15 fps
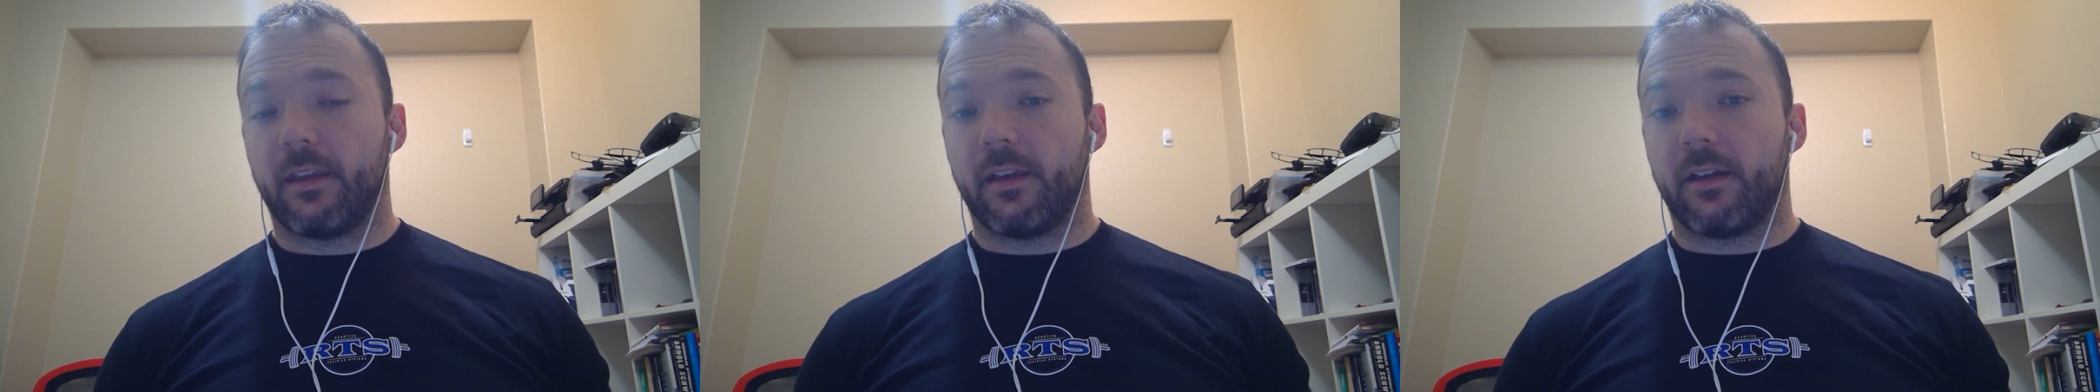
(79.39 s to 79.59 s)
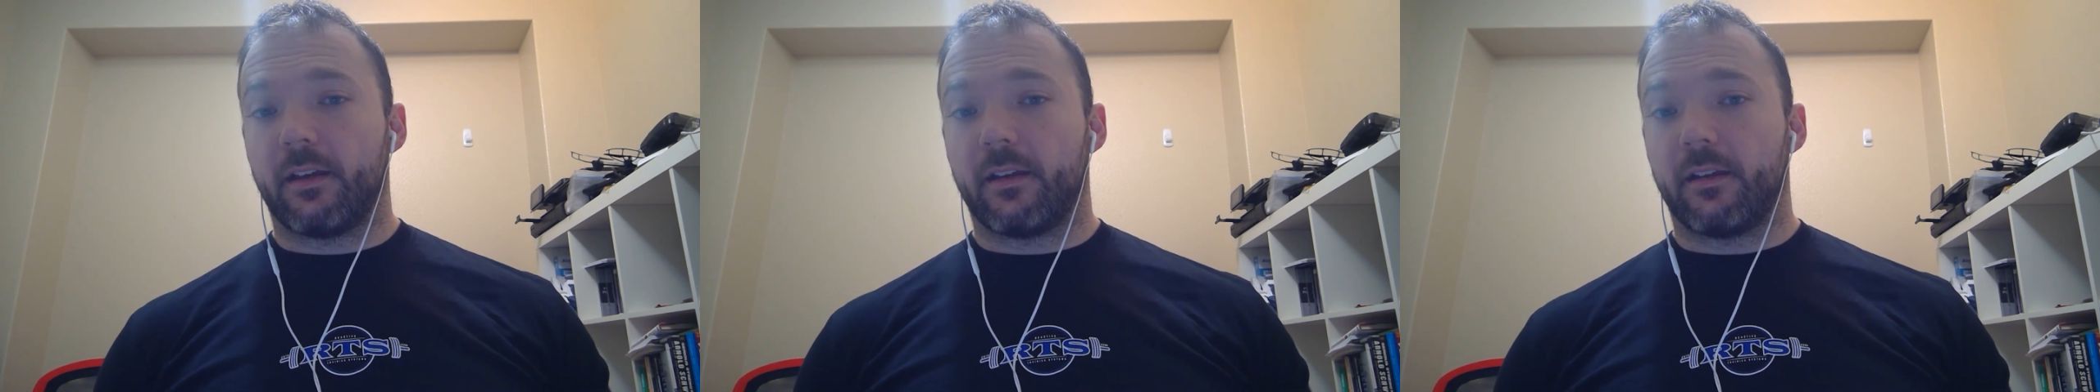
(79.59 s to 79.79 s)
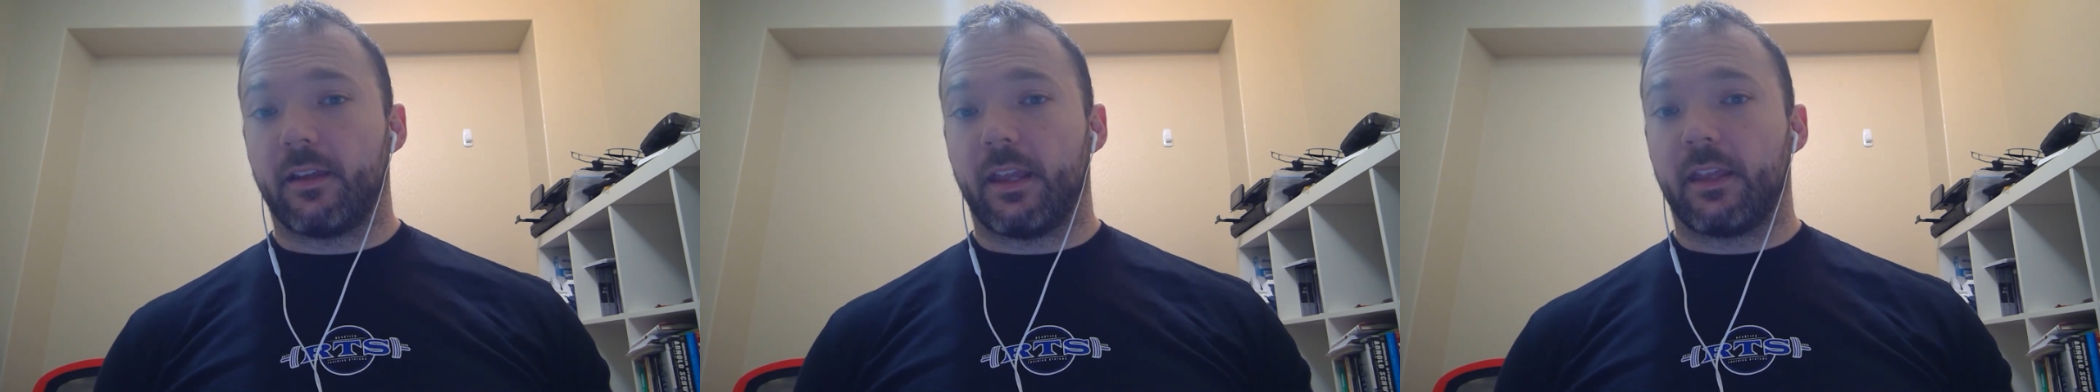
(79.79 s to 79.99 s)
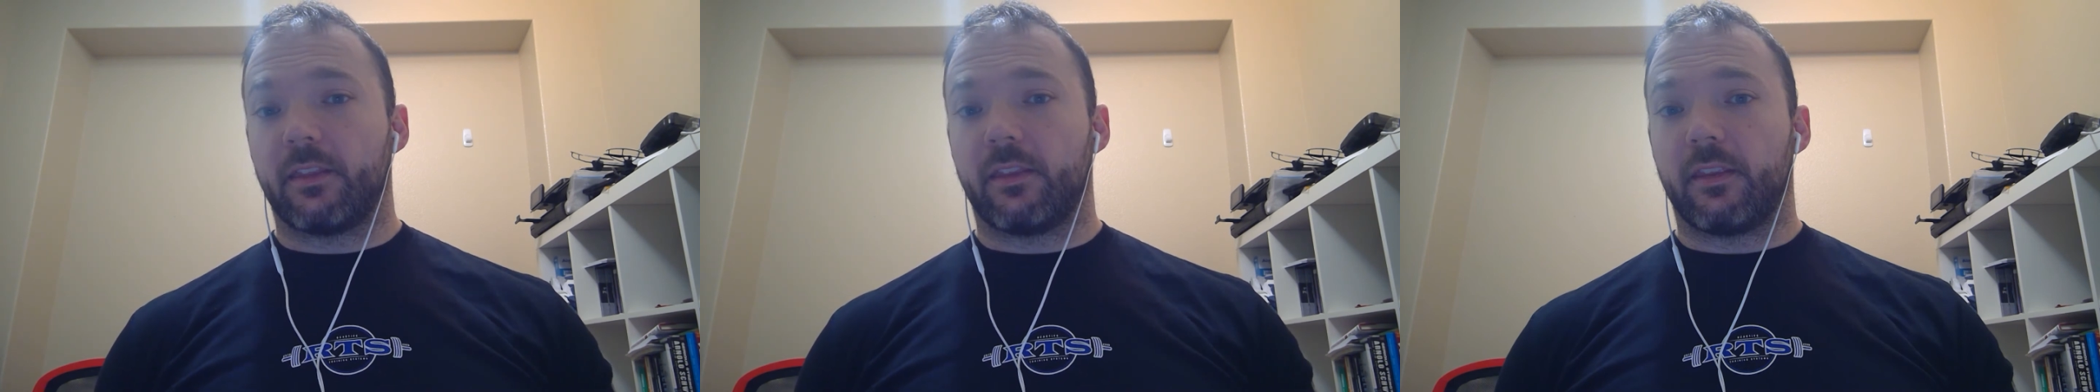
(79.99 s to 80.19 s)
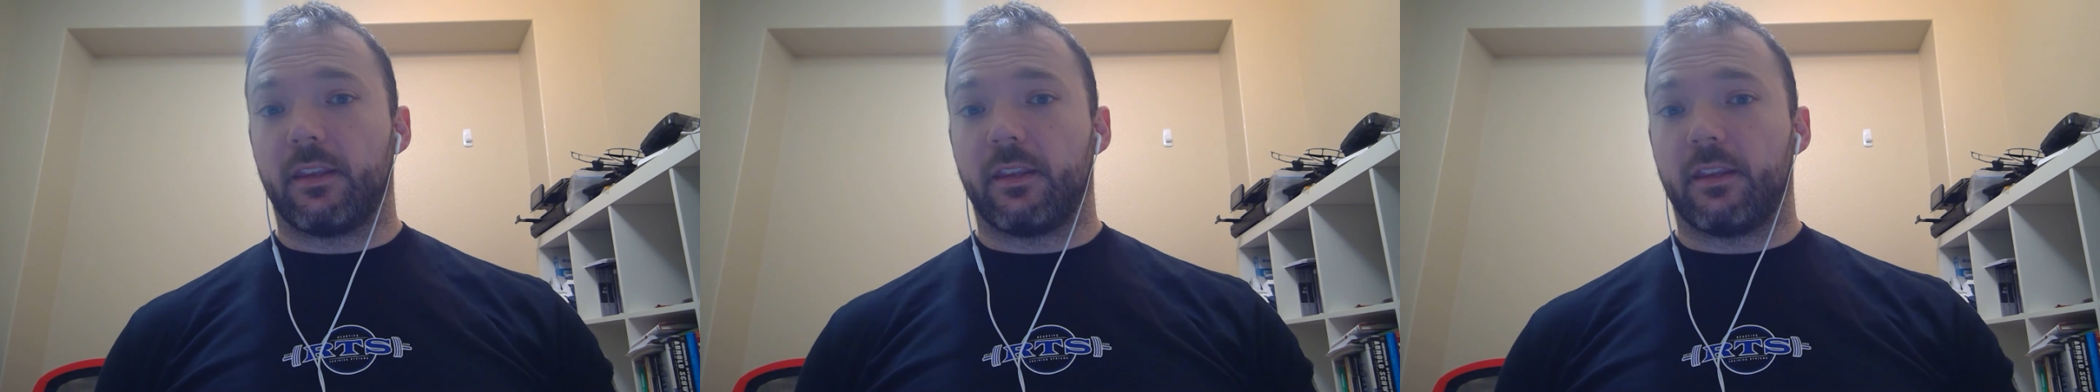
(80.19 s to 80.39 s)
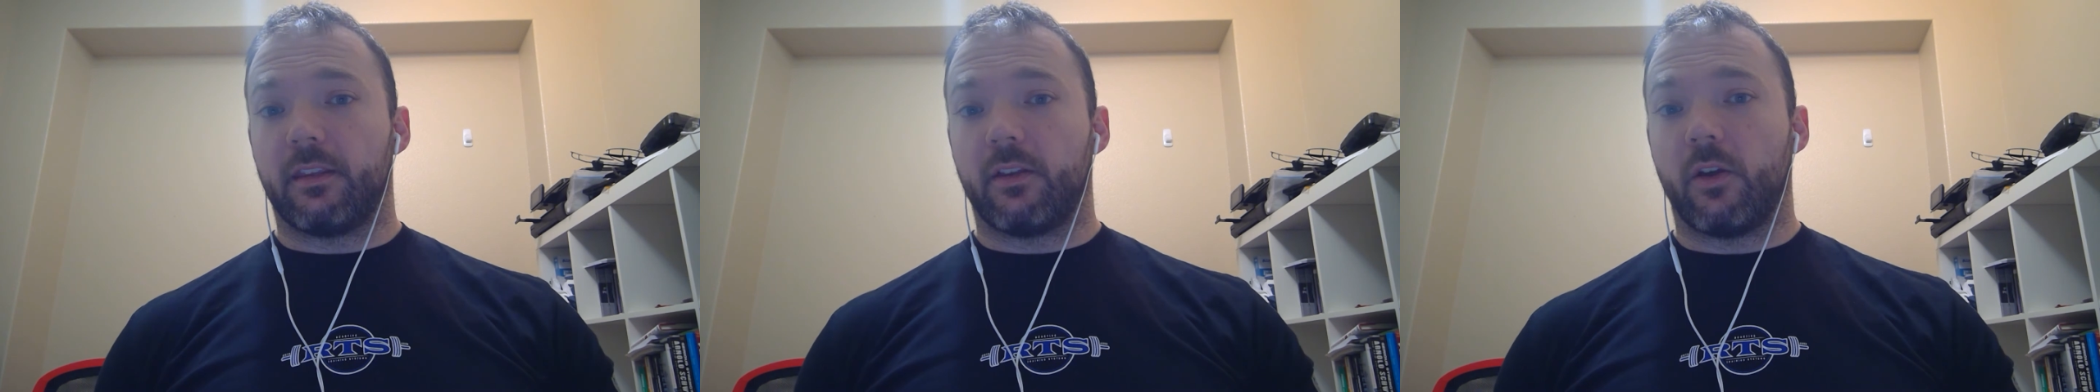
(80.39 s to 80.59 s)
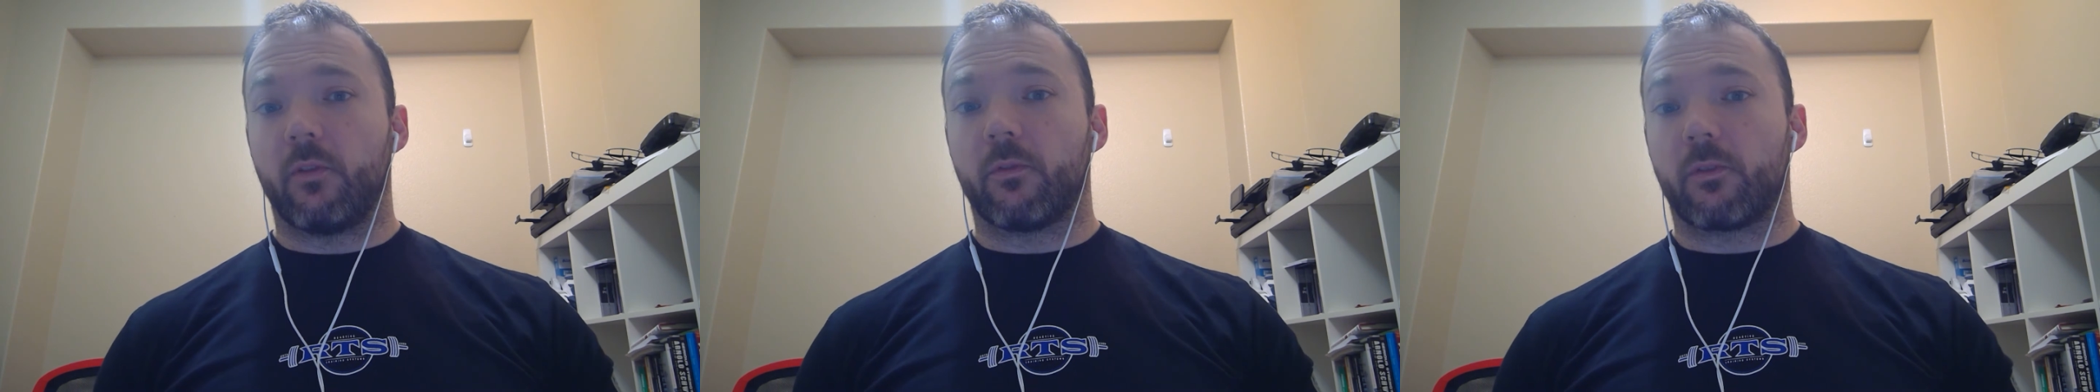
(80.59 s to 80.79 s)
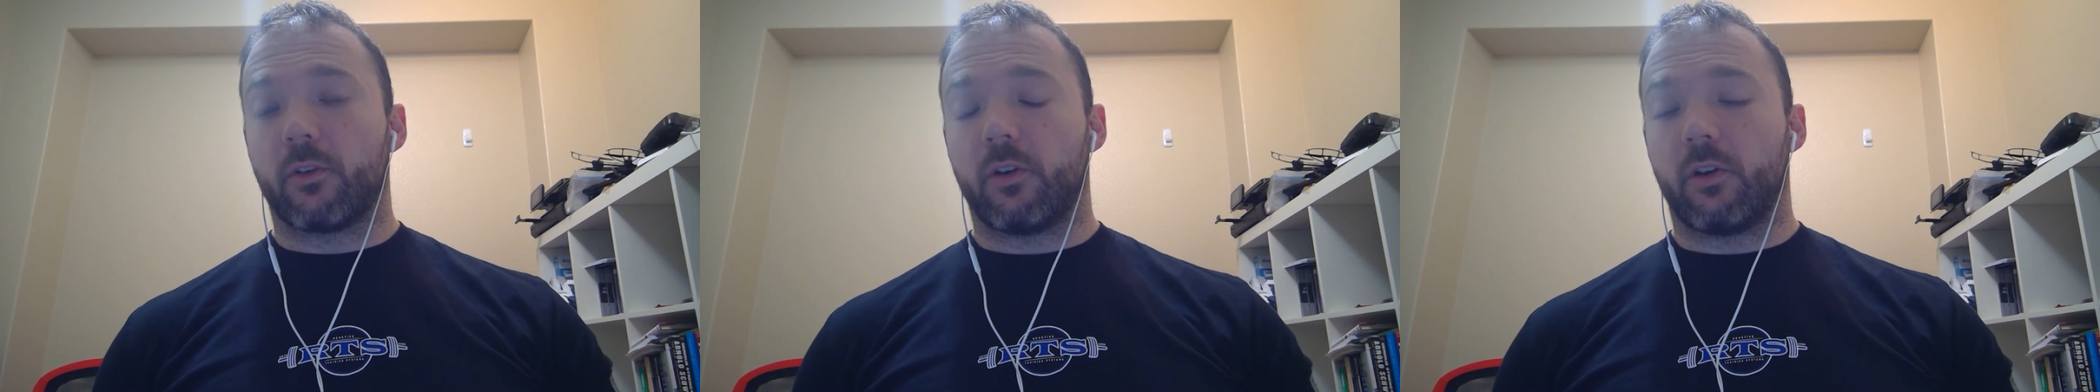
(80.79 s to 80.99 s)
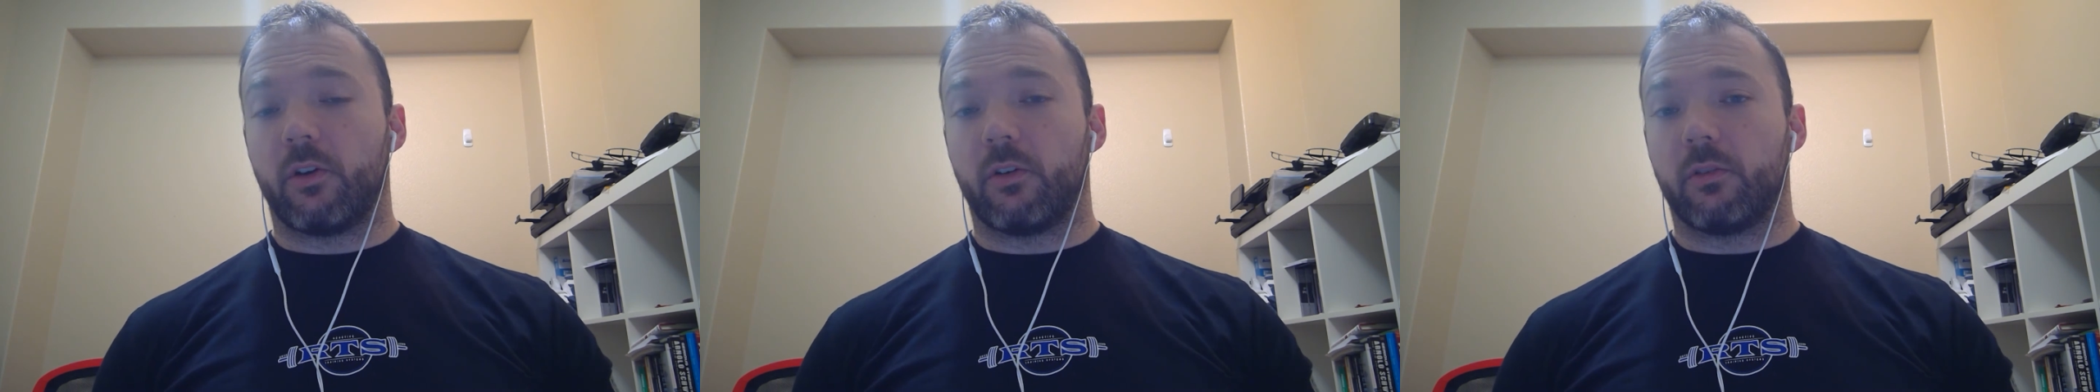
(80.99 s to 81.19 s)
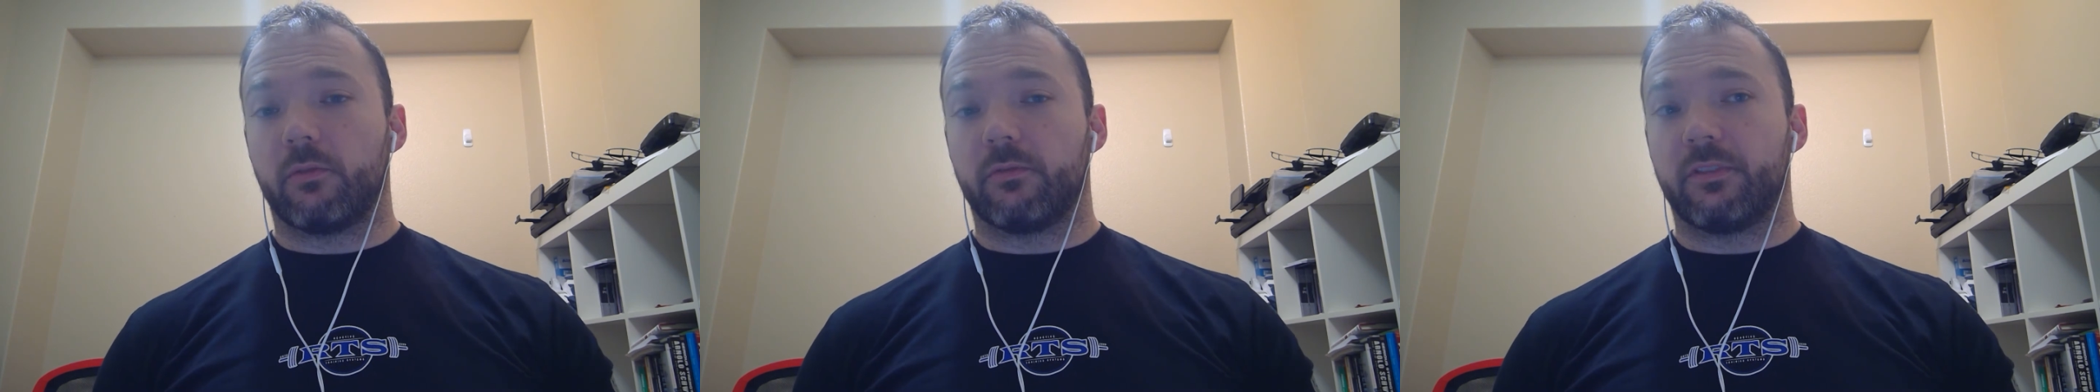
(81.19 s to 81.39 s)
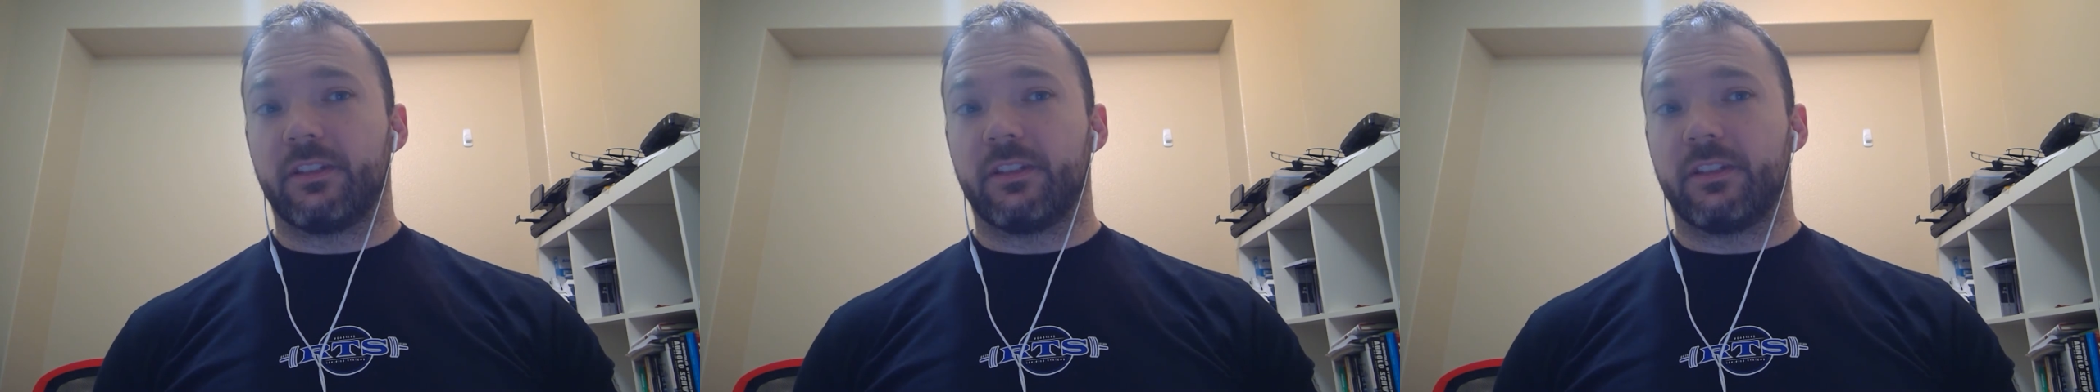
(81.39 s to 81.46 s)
and the overall